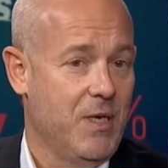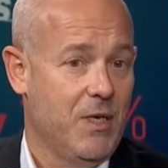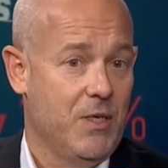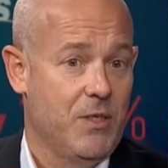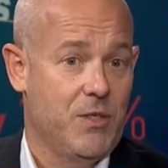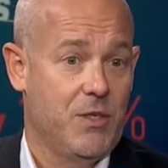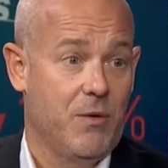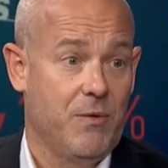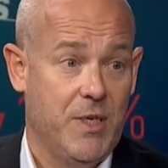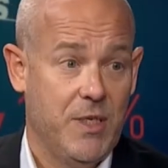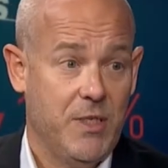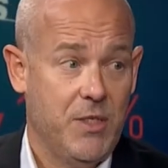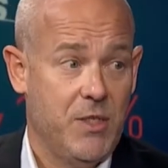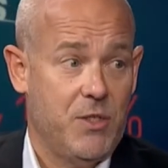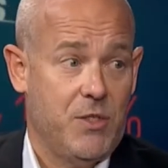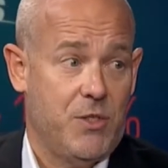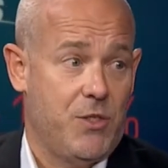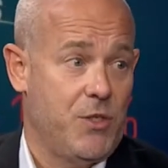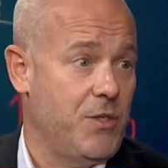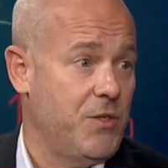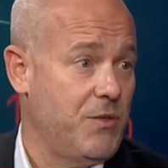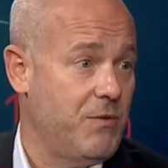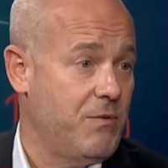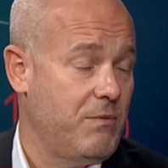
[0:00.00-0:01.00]
So this is
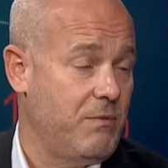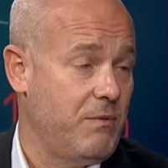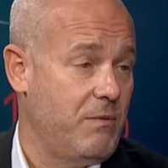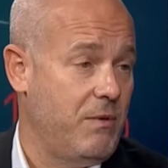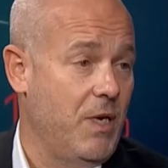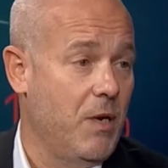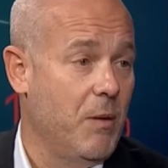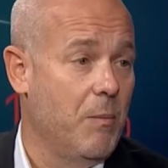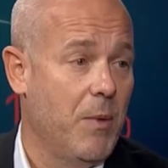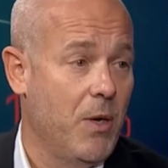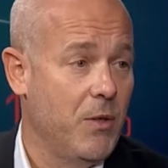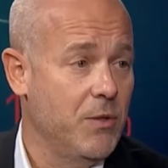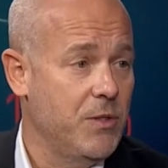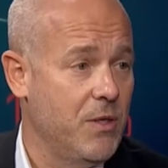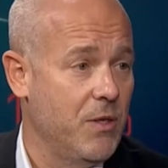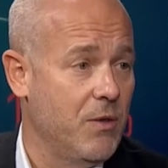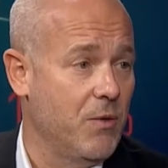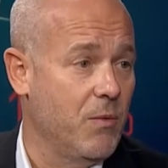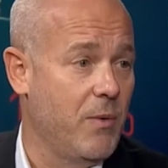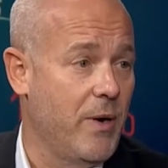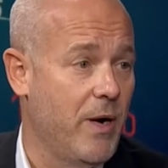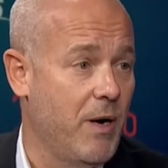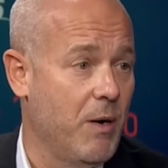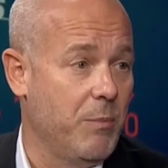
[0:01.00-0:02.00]
just, you know, most of
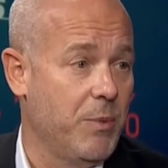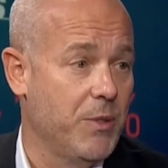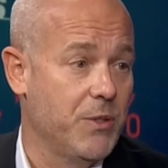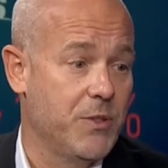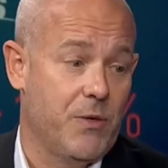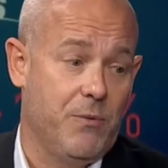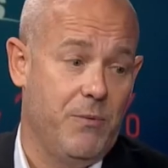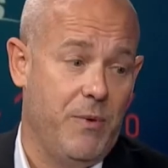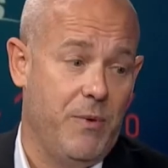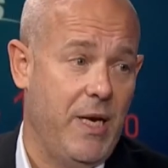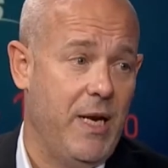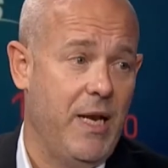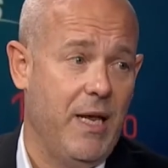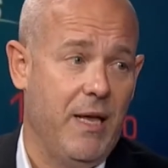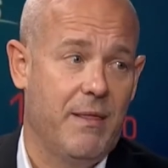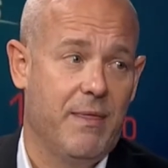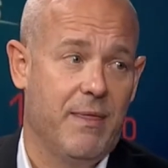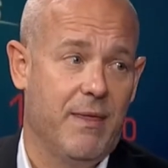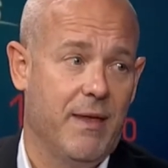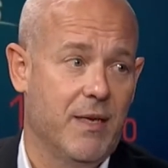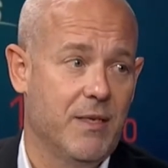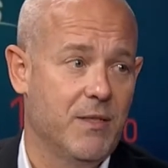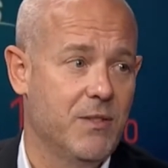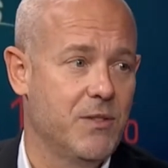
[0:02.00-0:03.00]
the wearables are reading
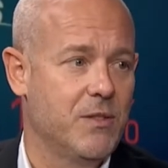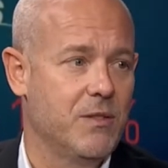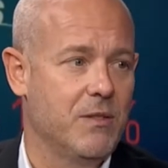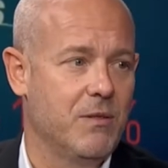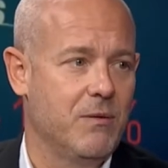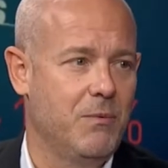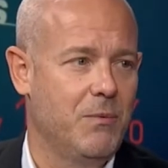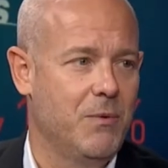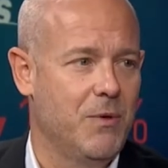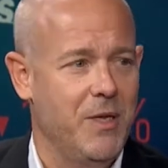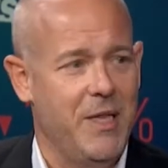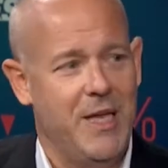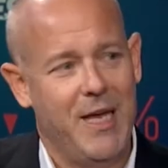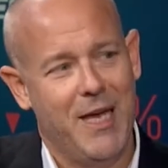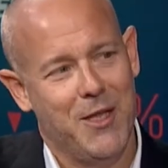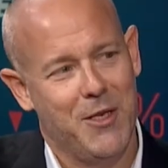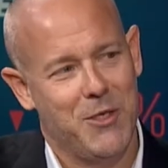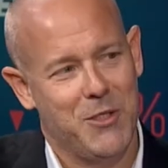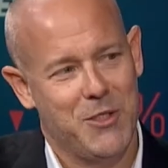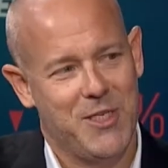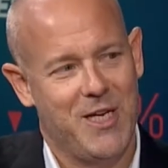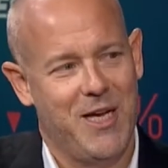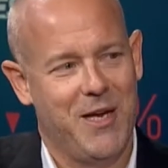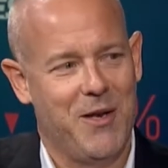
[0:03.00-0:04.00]
things. We're the other
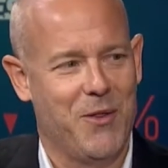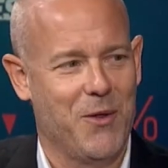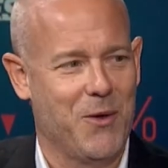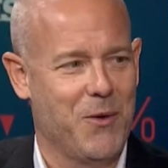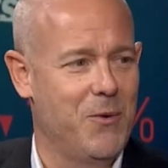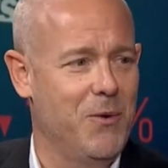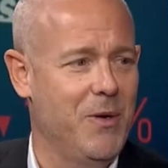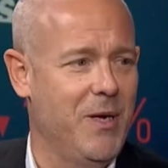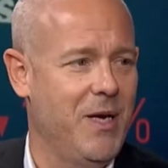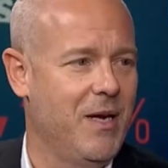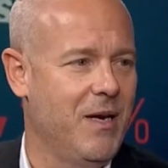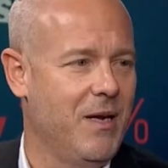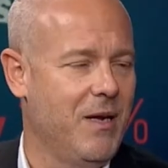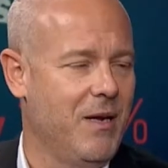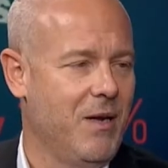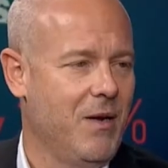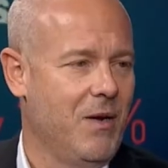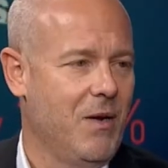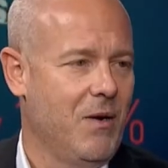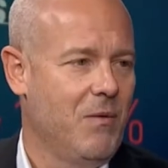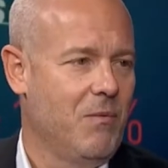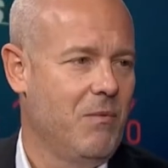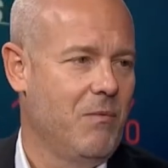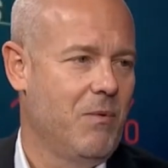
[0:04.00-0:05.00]
side of the coin
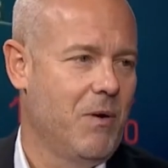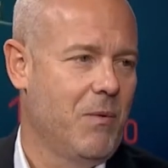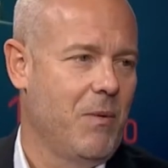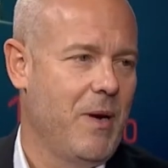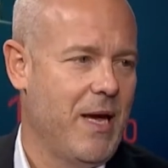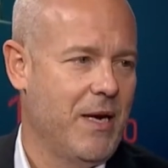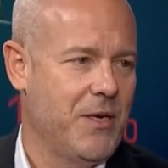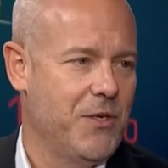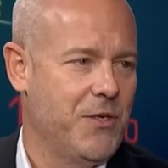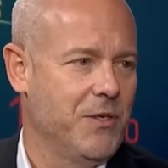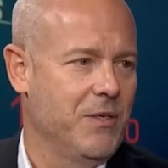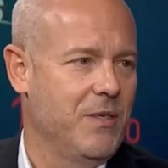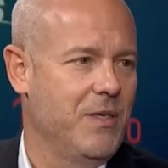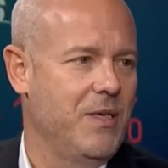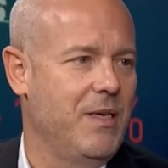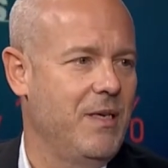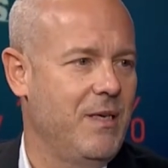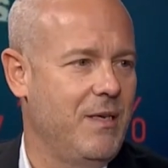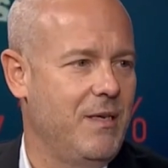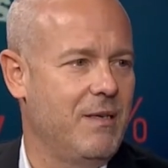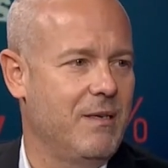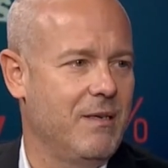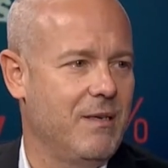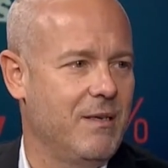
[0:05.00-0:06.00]
where we
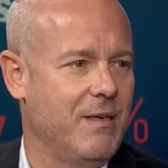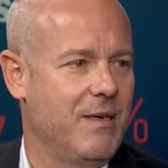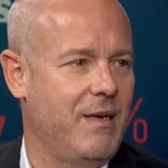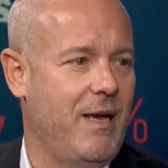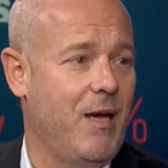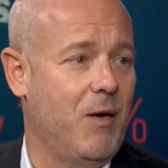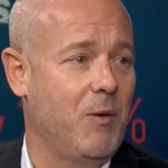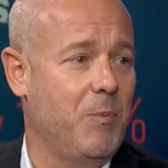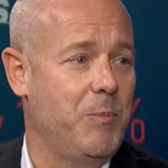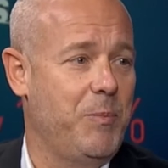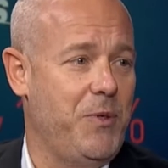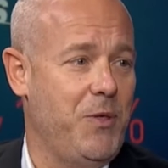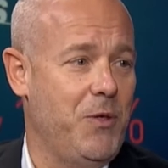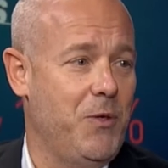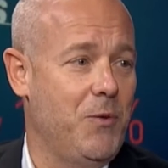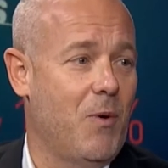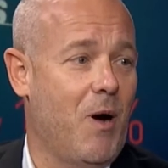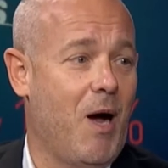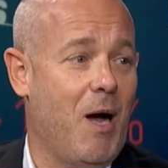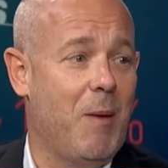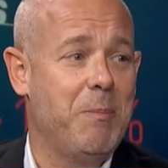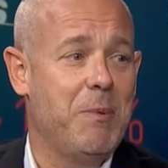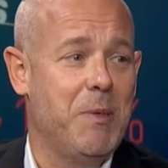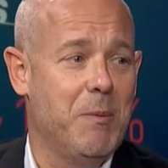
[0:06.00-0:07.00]
actually help you
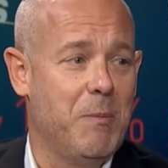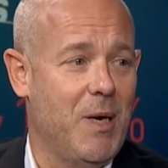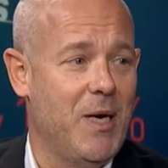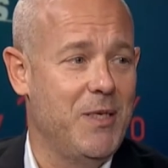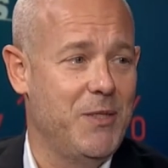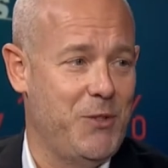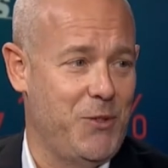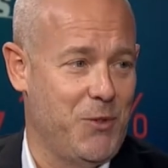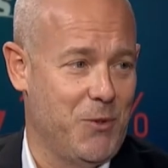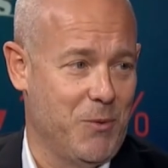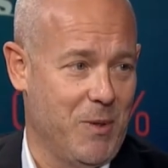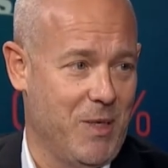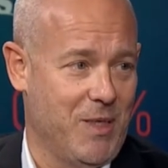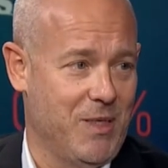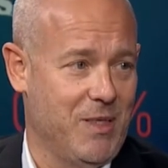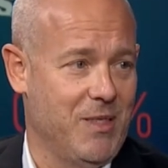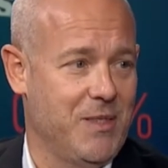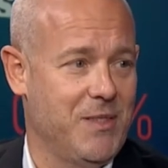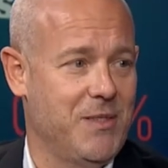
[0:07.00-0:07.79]
optimize your wellness.